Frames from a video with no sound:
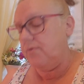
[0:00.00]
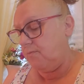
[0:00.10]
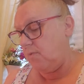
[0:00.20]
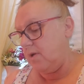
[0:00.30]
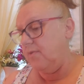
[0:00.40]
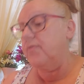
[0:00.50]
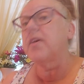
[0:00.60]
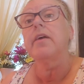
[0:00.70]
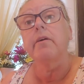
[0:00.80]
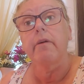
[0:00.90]
was the
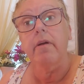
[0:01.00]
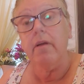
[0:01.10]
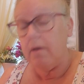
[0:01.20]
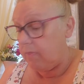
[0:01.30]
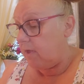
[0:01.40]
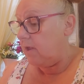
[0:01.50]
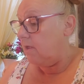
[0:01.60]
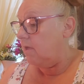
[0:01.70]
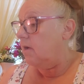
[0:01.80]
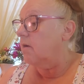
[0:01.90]
year that
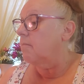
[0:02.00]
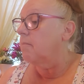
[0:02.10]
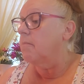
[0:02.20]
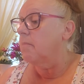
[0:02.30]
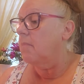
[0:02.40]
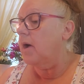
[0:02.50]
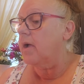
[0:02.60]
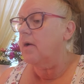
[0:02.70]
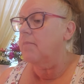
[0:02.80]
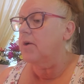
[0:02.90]
I
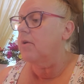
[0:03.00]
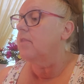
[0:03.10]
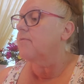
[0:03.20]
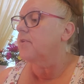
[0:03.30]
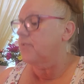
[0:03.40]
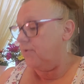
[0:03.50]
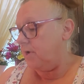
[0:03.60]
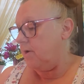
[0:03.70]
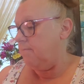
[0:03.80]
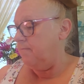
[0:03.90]
got married the first
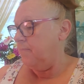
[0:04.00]
time.